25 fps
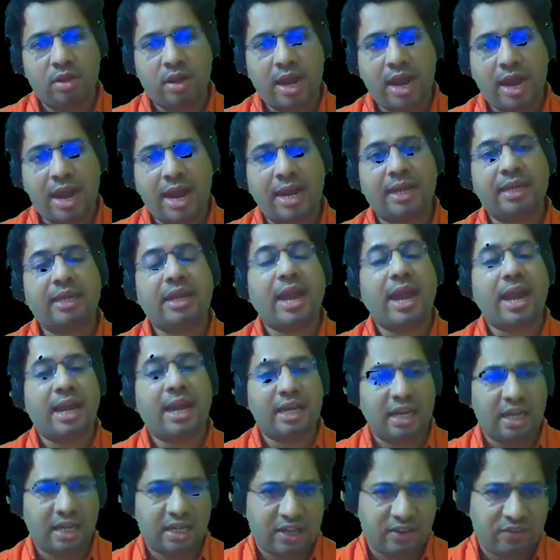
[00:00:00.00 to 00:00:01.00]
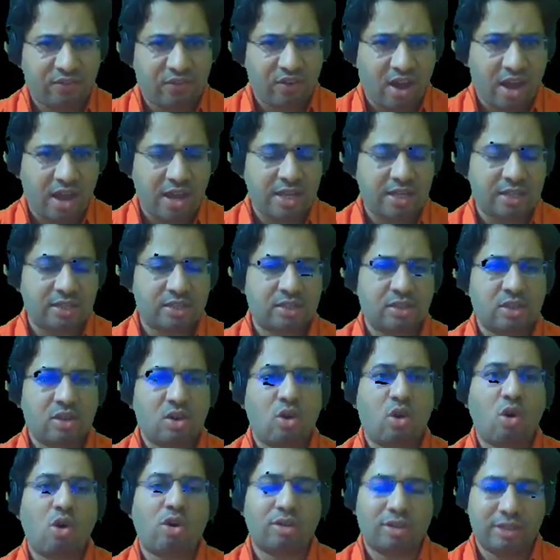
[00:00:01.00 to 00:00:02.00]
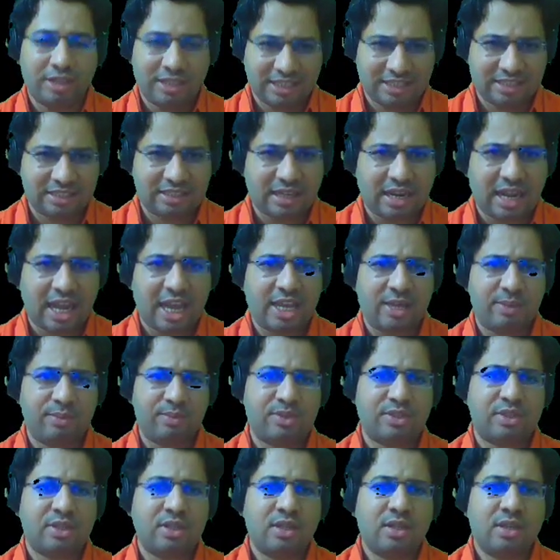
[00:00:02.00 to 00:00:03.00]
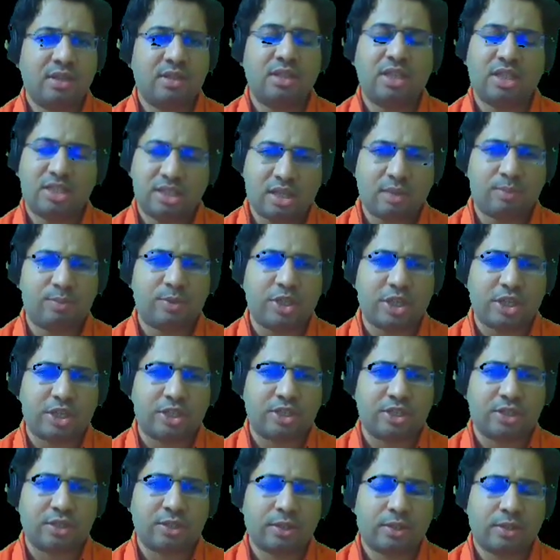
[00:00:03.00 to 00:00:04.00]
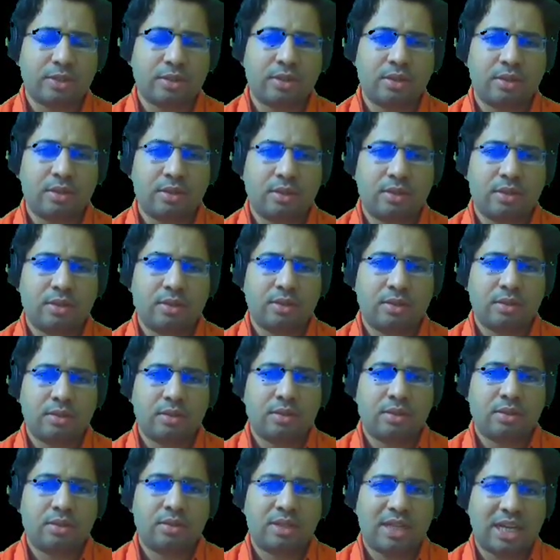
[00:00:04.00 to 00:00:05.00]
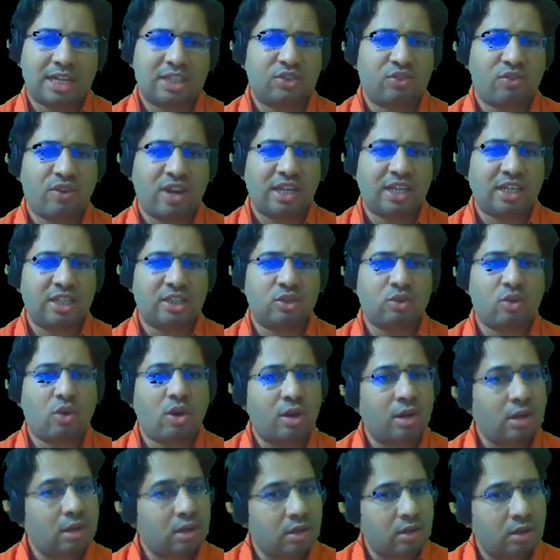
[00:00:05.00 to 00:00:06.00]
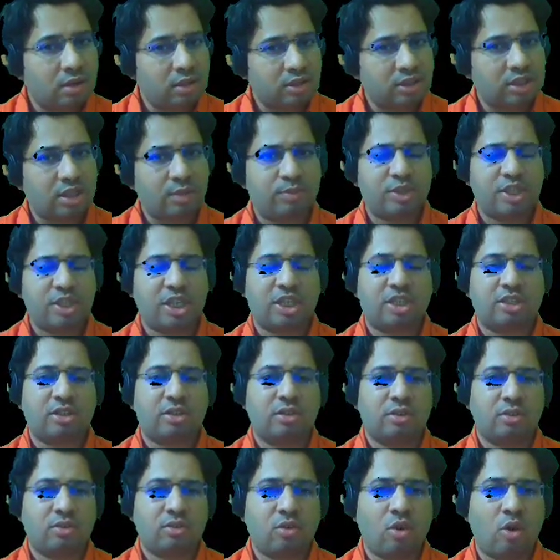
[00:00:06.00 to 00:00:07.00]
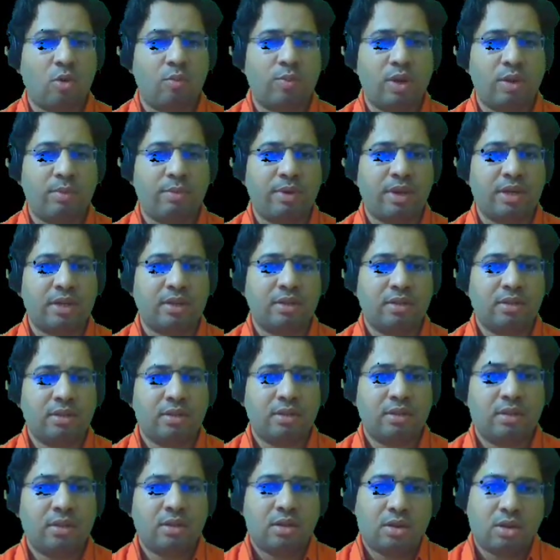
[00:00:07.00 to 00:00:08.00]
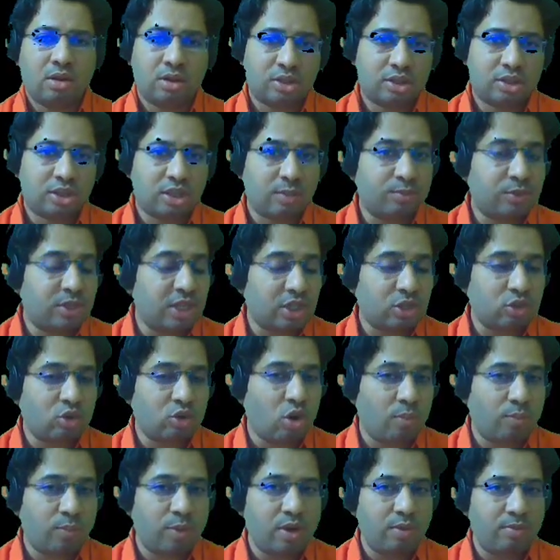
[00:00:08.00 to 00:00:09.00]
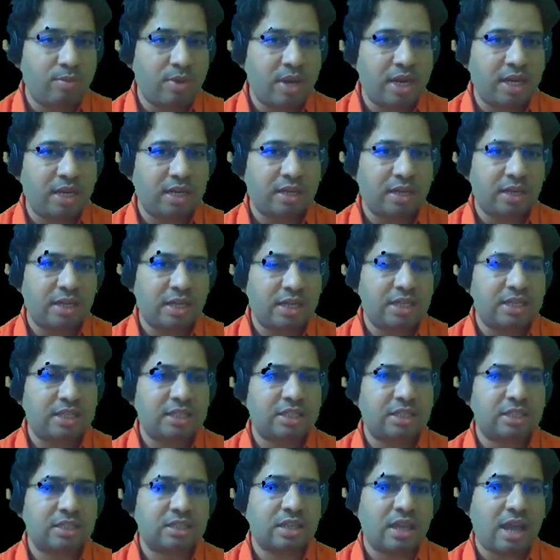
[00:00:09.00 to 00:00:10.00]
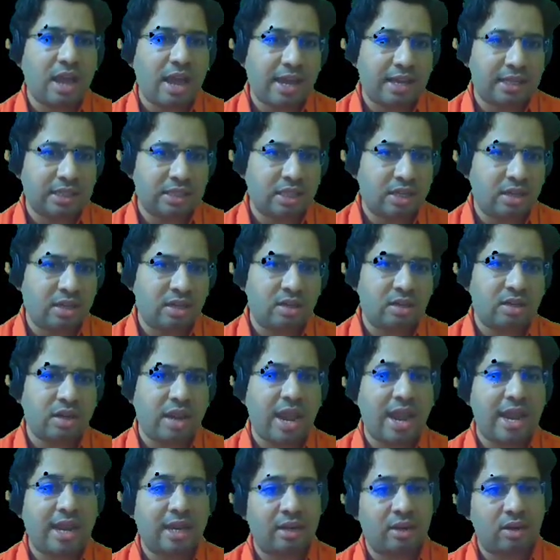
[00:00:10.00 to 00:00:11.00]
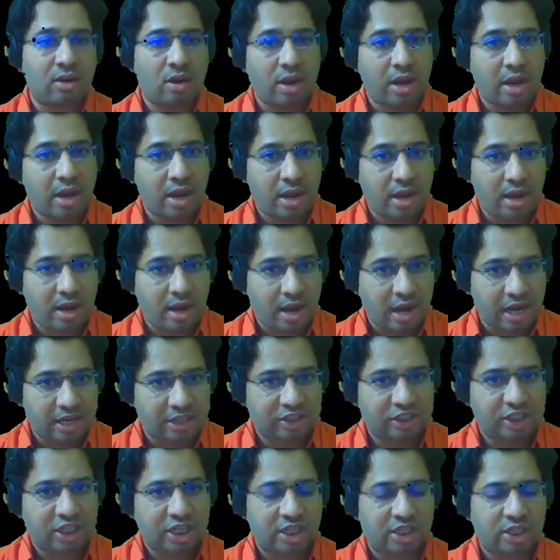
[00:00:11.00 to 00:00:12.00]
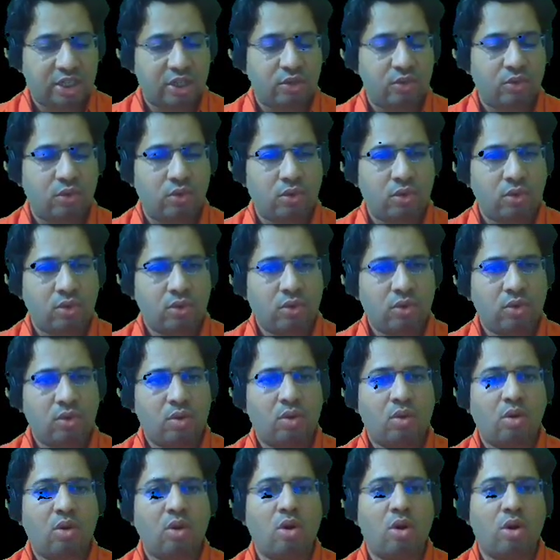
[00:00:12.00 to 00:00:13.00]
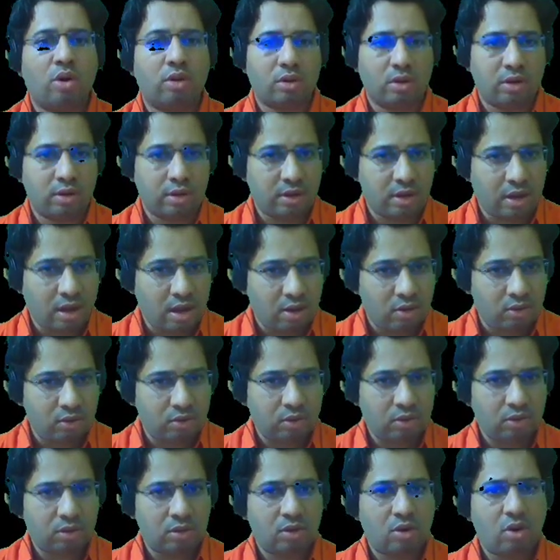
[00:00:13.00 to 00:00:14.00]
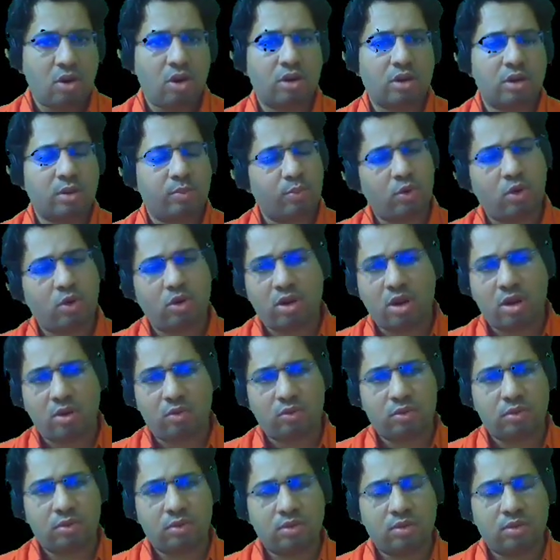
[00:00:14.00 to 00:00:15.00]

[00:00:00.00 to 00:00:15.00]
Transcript: and identifies or describes the subject. That's why it is called a subject complement. A subject complement is either an adjective or a noun or a pronoun.